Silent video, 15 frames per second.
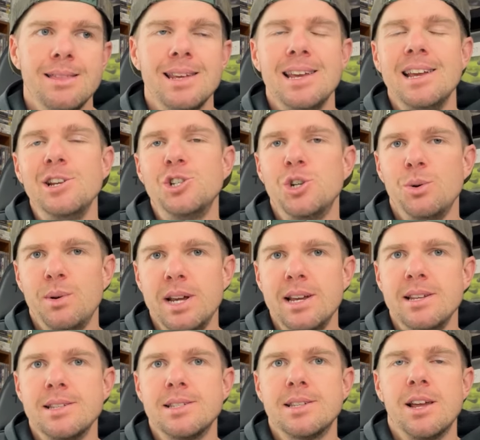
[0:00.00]
The issue
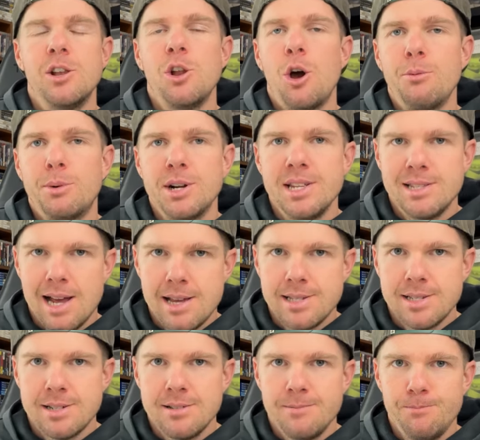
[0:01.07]
is nobody
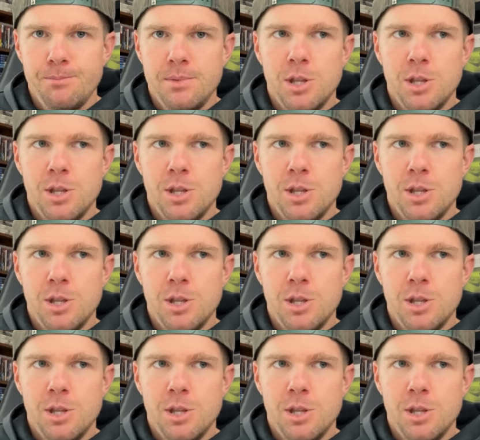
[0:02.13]
does it.